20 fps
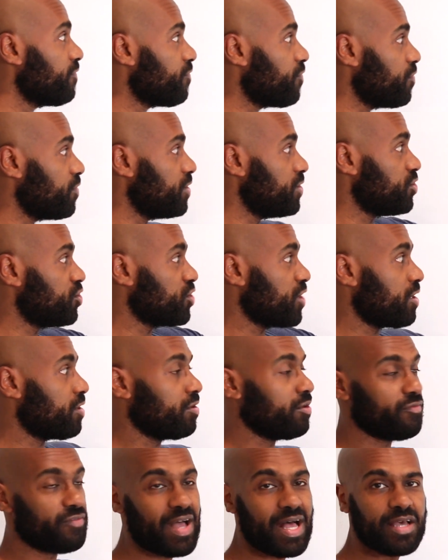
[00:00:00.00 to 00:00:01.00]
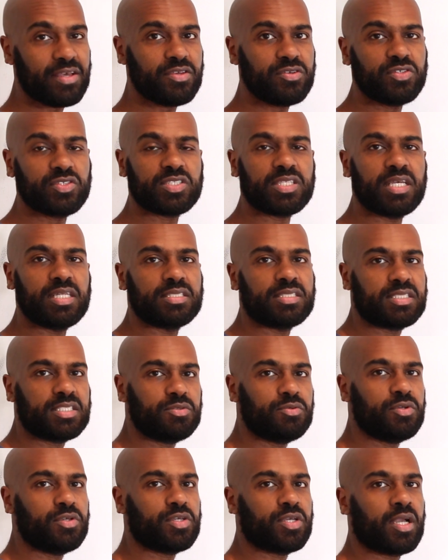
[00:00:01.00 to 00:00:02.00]
for these general values and see
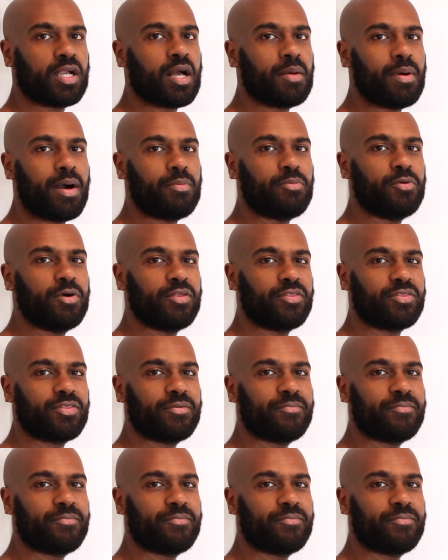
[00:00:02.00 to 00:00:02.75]
what you can come up with.